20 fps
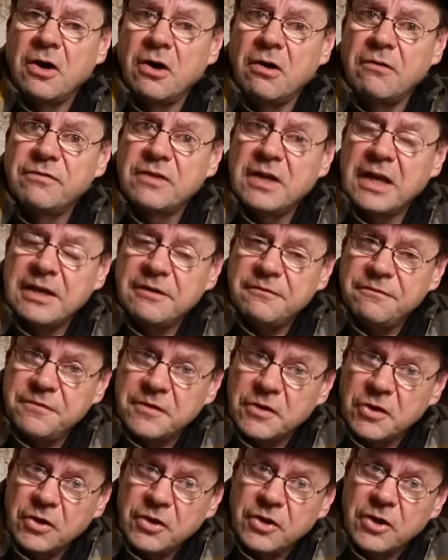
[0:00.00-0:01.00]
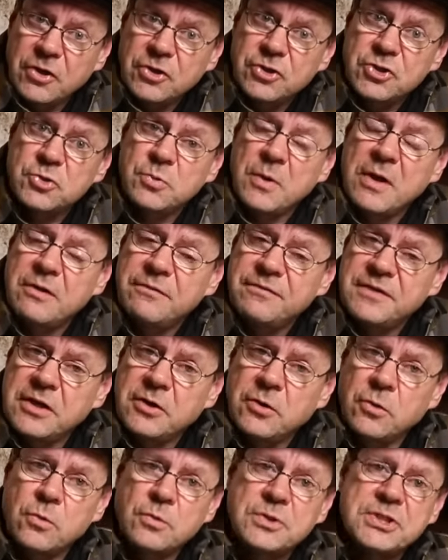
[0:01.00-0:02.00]
of Glenfiddich, 12
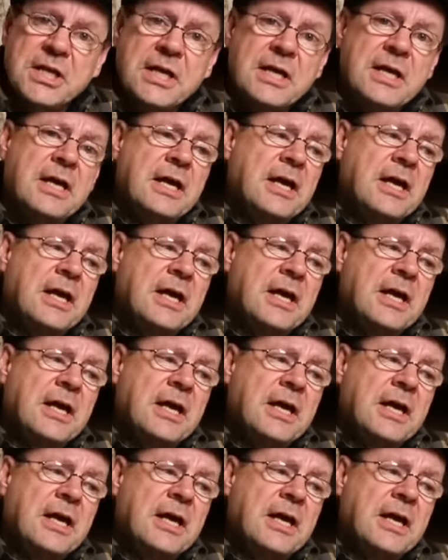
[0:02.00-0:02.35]
year old.